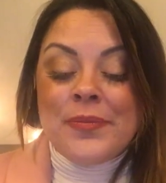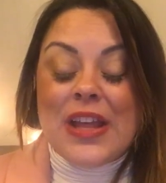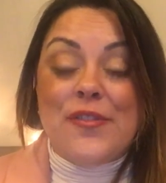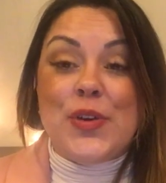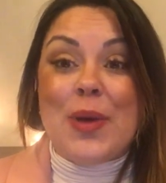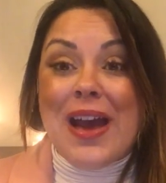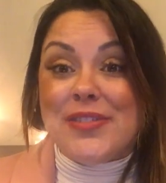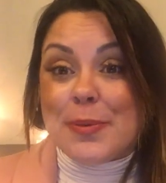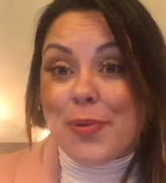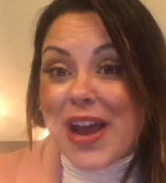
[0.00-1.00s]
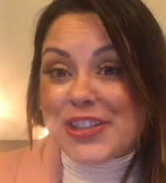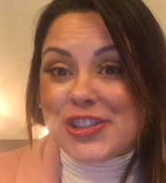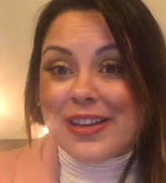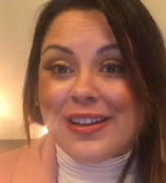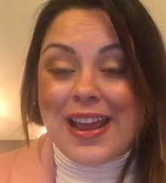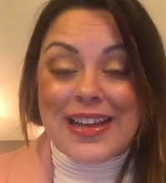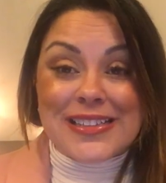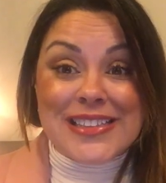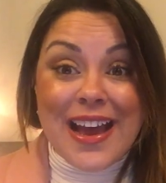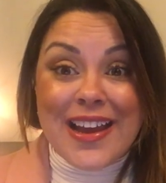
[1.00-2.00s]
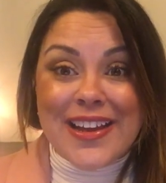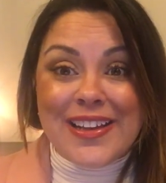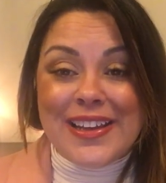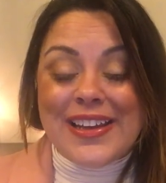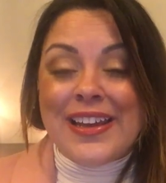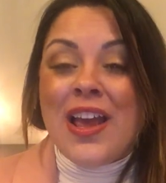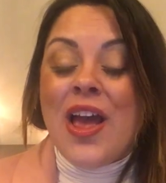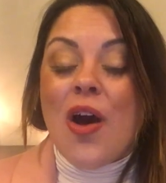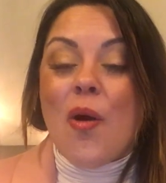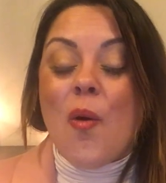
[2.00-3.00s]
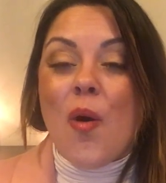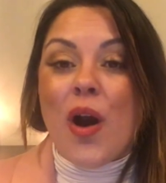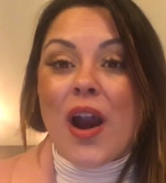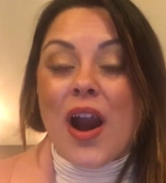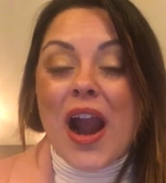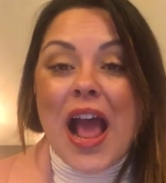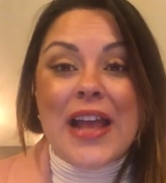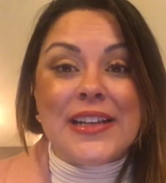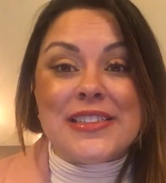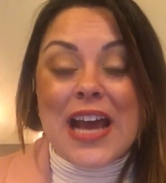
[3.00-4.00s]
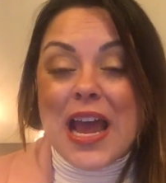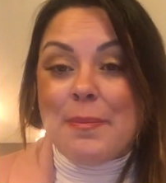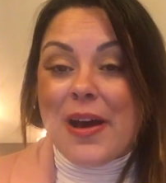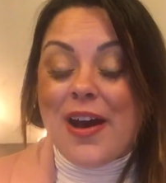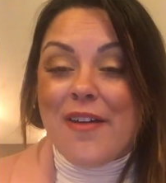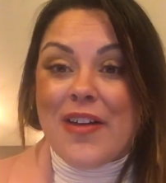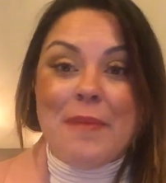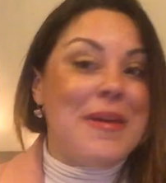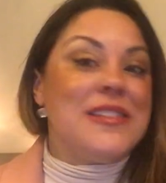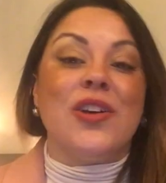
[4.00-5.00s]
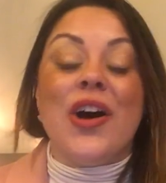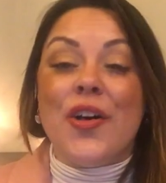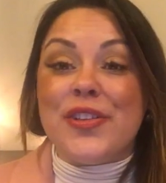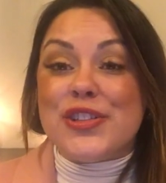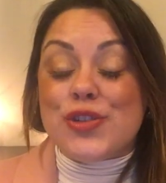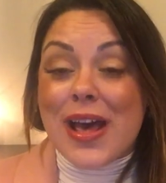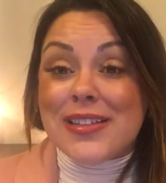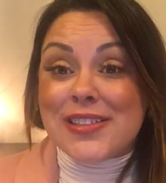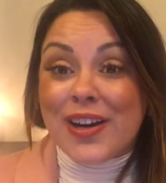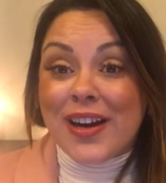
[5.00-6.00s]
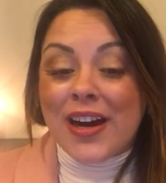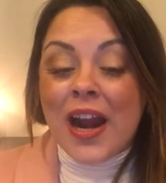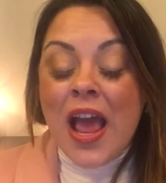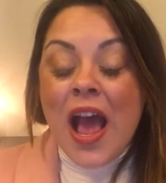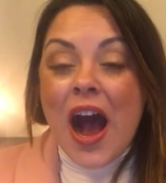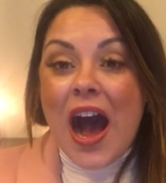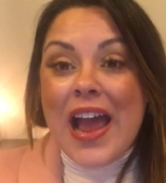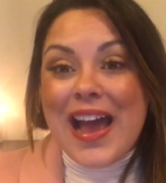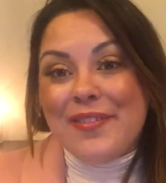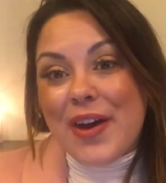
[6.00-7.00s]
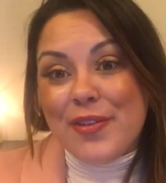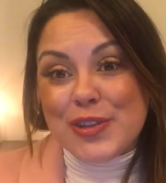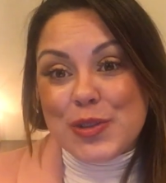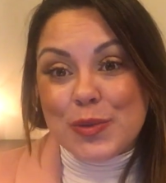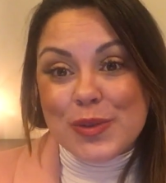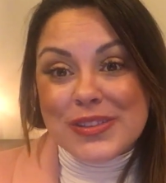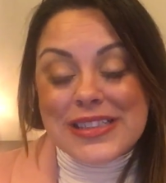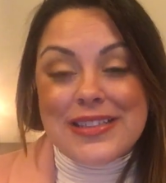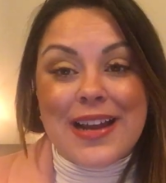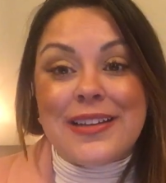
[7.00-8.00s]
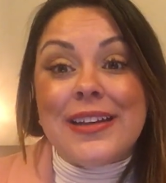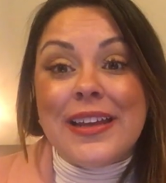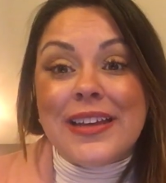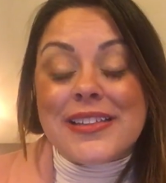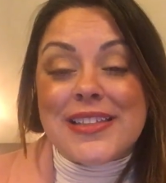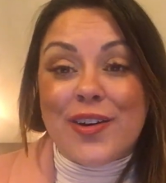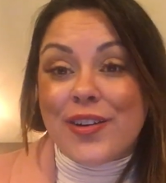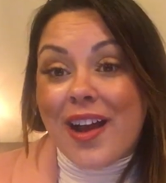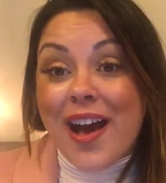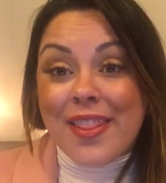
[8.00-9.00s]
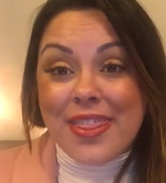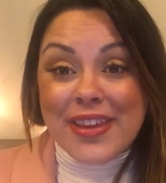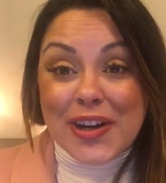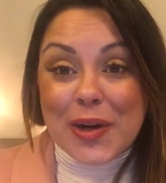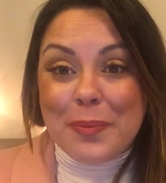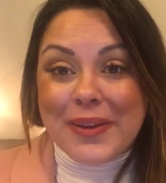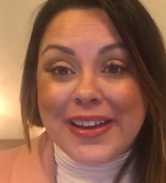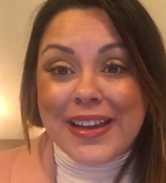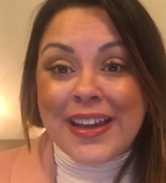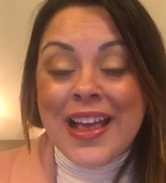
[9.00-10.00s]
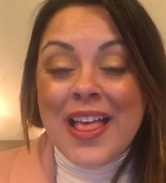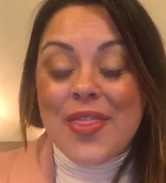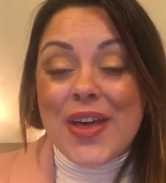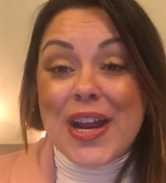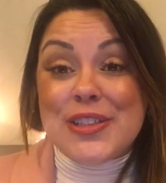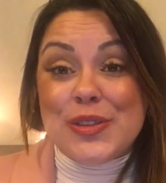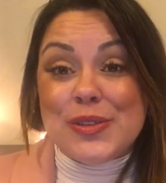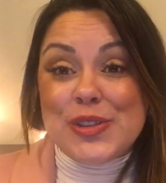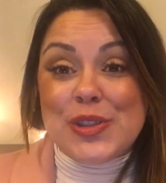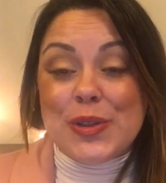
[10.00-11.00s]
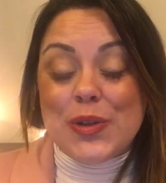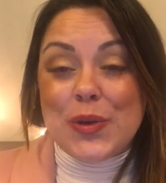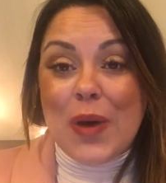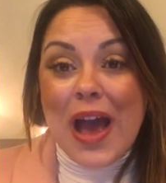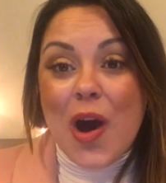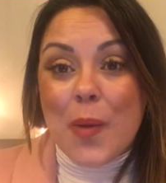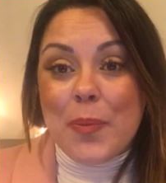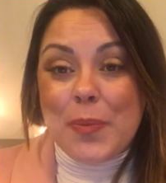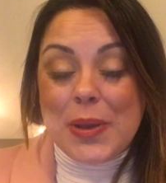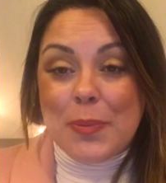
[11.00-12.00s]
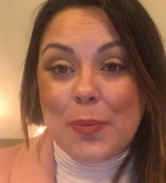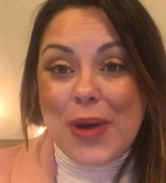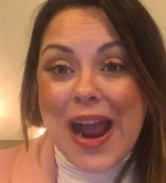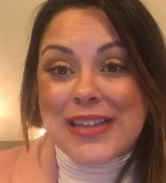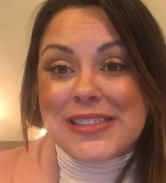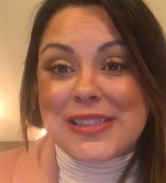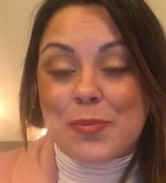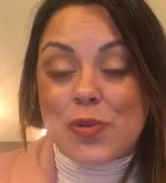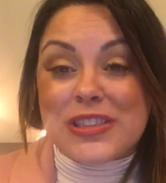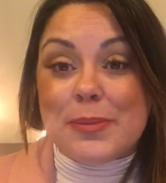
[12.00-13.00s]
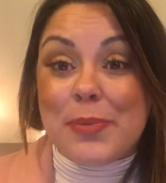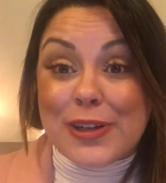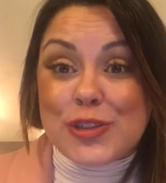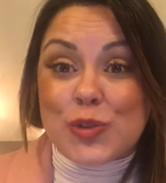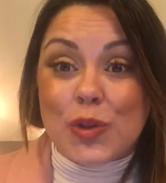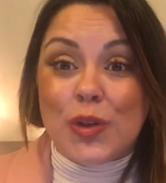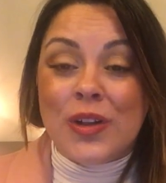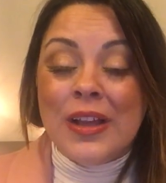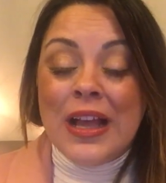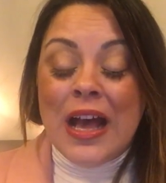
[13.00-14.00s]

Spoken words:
If you have depression, anxiety, or any type of a mental health stressor, I have other tools and techniques that are not therapy that I do to help people practice a more spiritual